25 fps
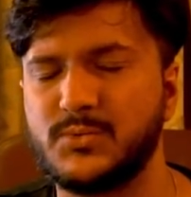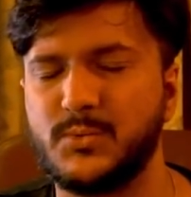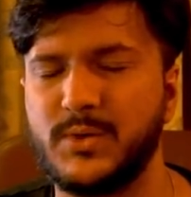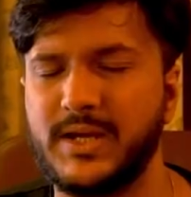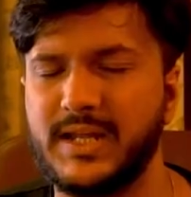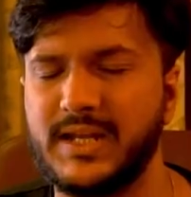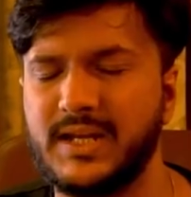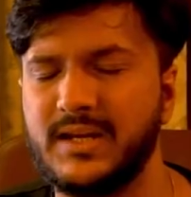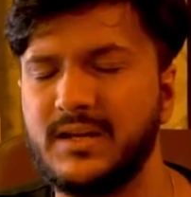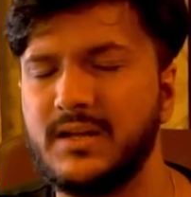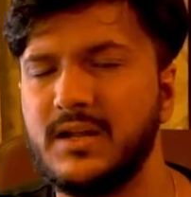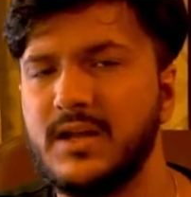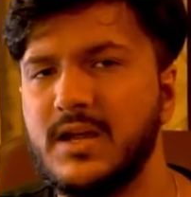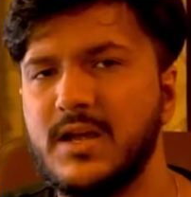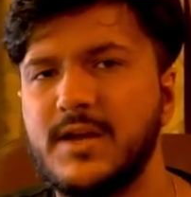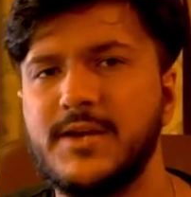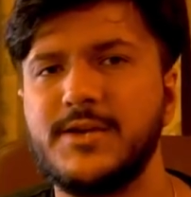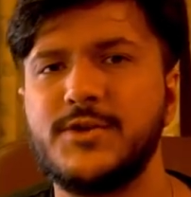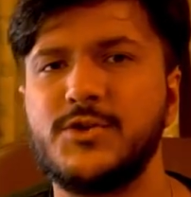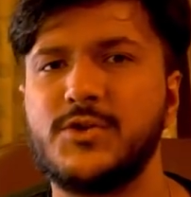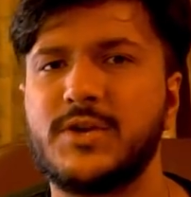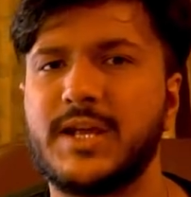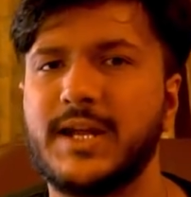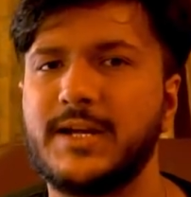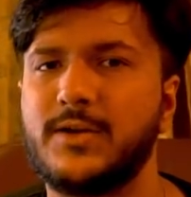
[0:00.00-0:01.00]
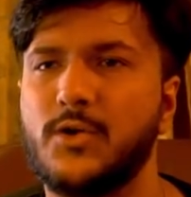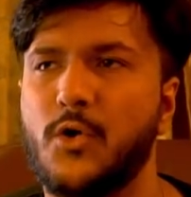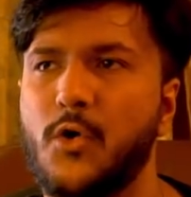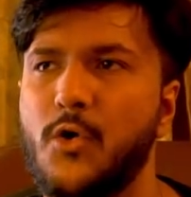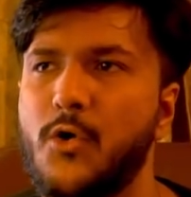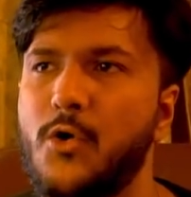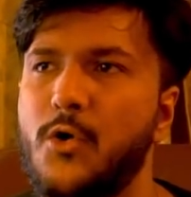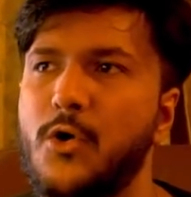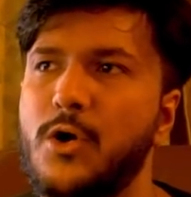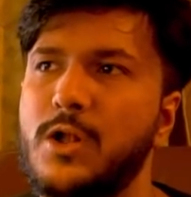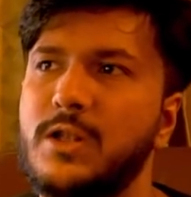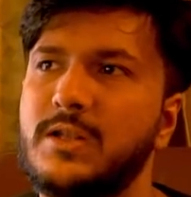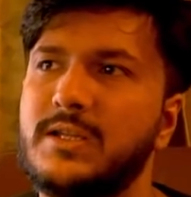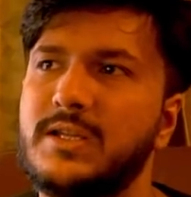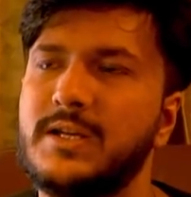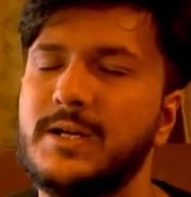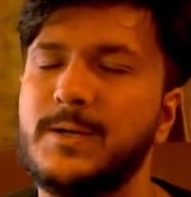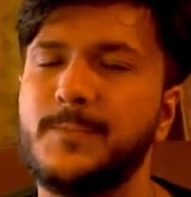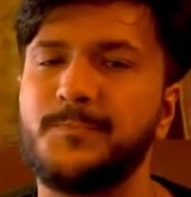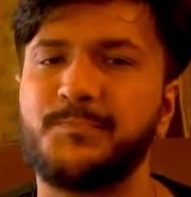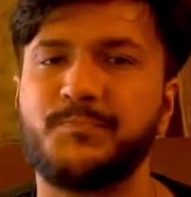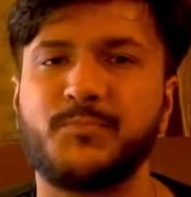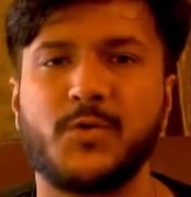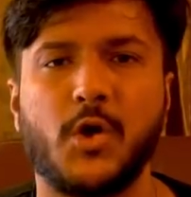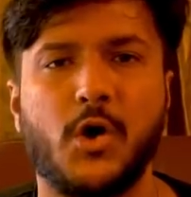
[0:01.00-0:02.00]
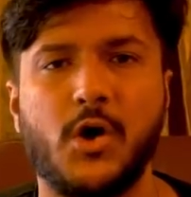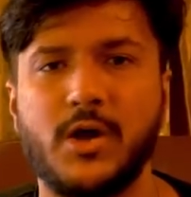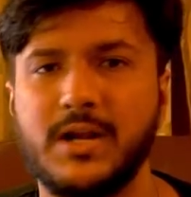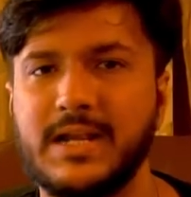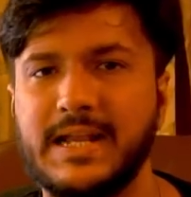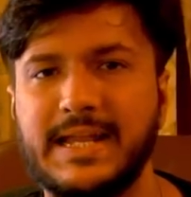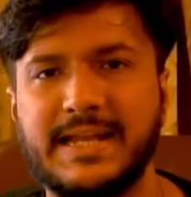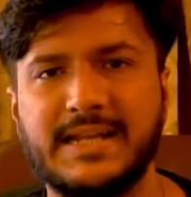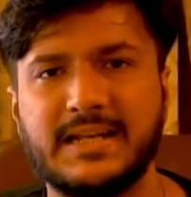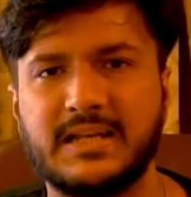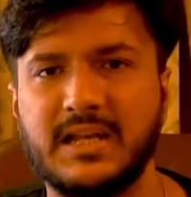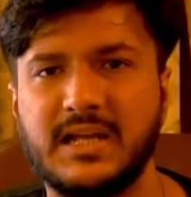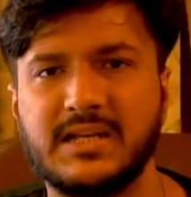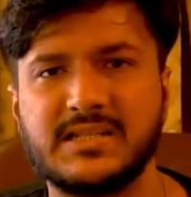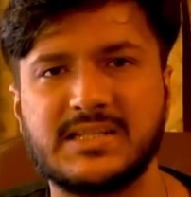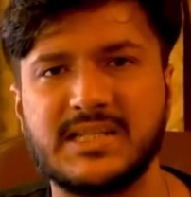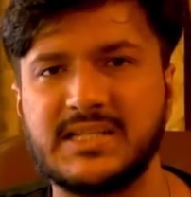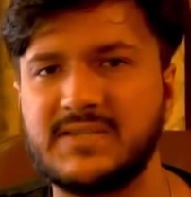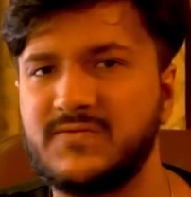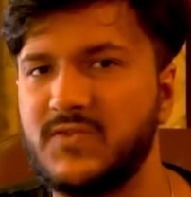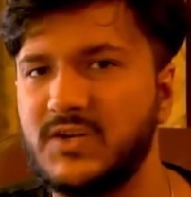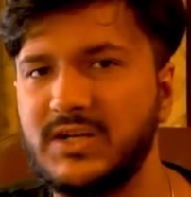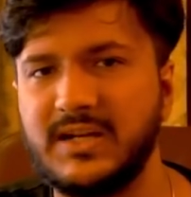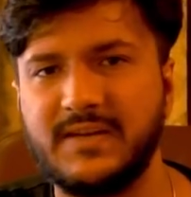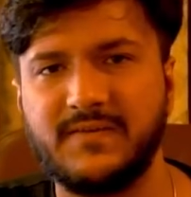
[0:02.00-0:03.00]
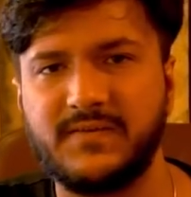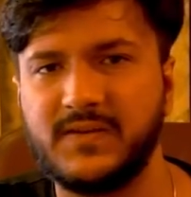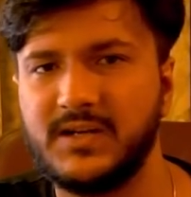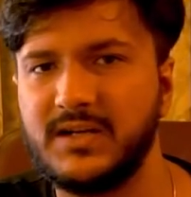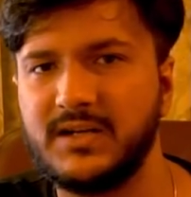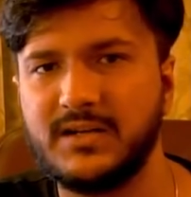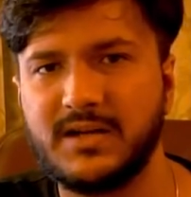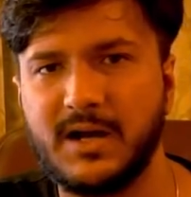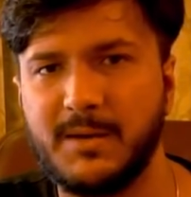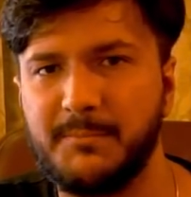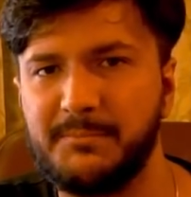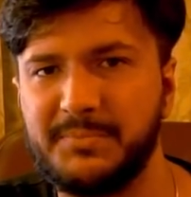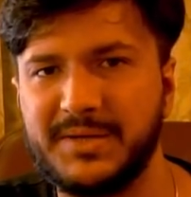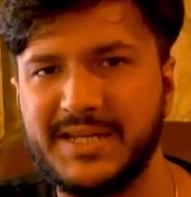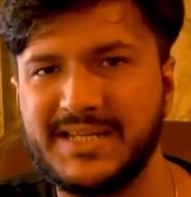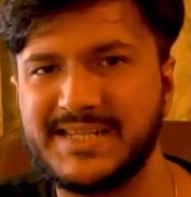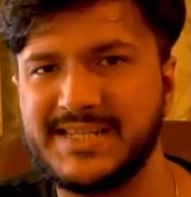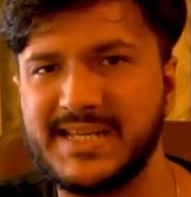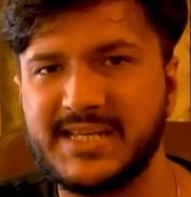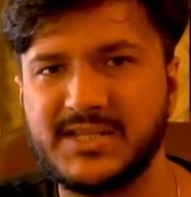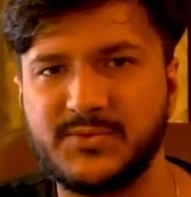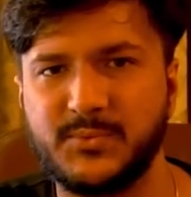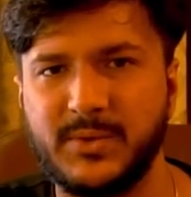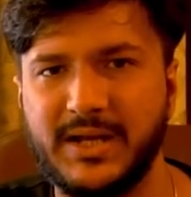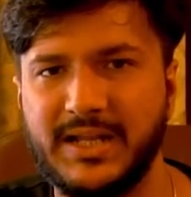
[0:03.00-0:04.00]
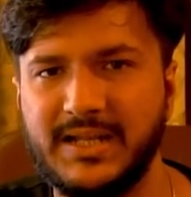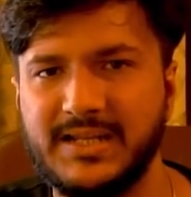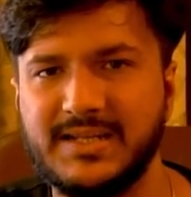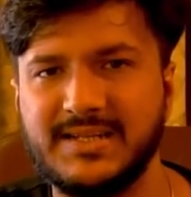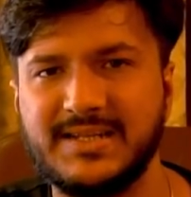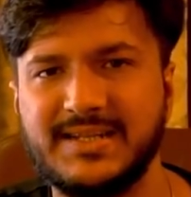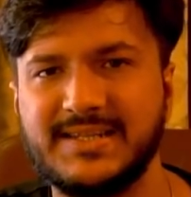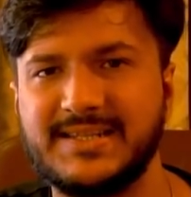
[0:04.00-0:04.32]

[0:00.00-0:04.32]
wherein you get all the online classes for different companies as well.